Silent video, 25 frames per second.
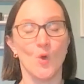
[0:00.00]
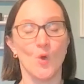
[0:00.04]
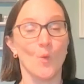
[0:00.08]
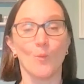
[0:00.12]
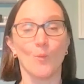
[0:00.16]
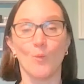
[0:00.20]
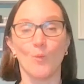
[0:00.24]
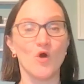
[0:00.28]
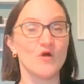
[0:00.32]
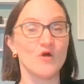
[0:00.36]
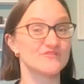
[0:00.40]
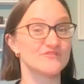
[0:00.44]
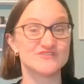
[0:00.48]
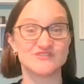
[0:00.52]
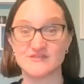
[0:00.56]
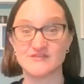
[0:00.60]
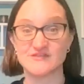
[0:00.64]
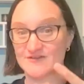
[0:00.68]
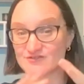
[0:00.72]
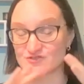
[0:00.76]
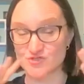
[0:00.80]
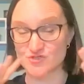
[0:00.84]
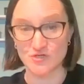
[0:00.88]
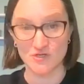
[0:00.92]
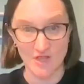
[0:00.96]
what the
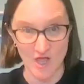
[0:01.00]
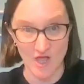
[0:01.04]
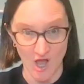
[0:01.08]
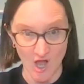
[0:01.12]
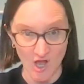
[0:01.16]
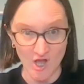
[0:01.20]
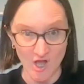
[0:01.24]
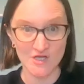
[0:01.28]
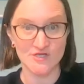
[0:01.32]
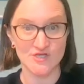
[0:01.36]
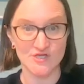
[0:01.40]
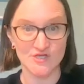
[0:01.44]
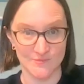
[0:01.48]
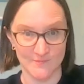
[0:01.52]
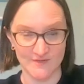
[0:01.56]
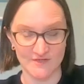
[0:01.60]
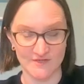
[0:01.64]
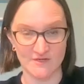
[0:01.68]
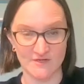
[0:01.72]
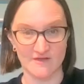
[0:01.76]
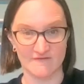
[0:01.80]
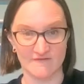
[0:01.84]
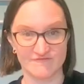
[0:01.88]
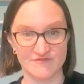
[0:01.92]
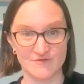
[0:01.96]
central
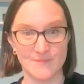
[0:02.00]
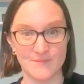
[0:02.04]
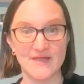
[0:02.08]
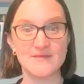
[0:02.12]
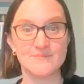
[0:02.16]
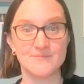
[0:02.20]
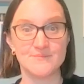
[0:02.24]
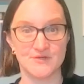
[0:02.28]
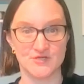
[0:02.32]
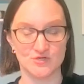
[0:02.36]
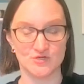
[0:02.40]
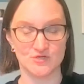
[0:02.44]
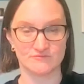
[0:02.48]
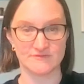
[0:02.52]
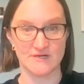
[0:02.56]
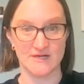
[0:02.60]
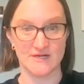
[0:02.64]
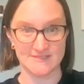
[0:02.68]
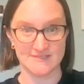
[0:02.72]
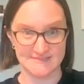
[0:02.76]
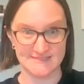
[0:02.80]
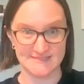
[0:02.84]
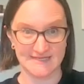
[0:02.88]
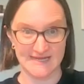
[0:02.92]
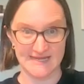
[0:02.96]
argument of the paper you're
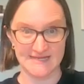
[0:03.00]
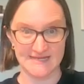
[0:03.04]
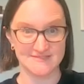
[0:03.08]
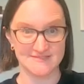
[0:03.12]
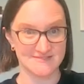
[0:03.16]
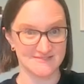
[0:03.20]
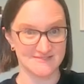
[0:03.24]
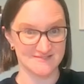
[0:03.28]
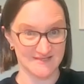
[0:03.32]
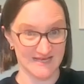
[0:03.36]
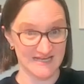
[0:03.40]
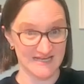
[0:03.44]
writing is,